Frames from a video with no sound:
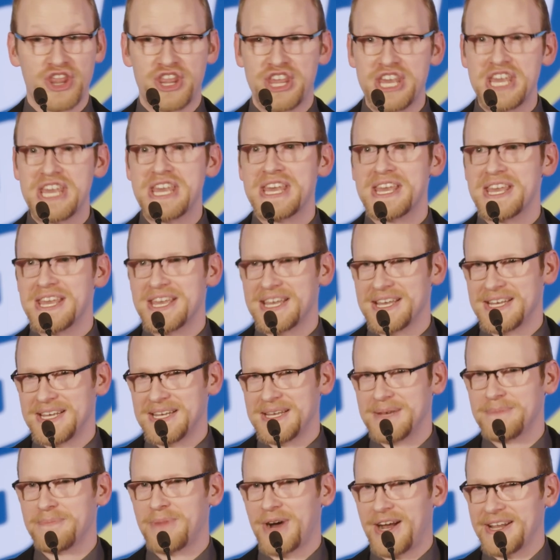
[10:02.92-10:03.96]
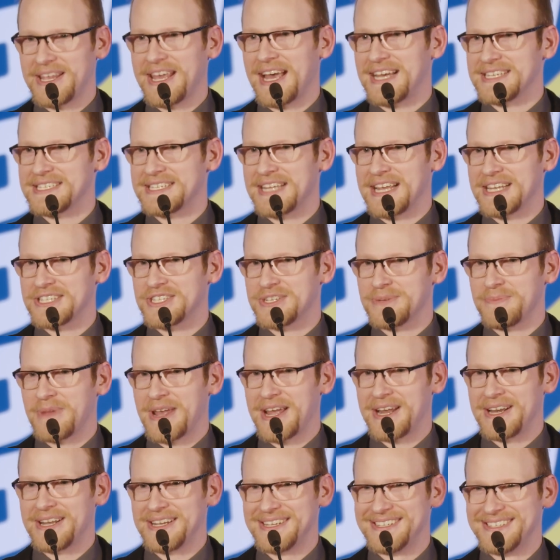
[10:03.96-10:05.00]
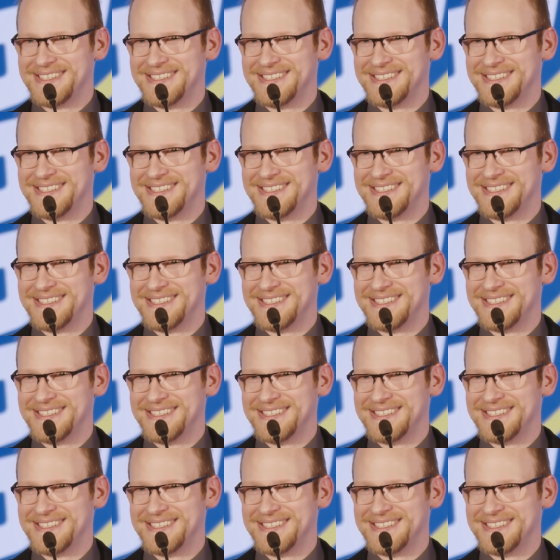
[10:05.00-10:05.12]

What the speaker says: the podcast answer man.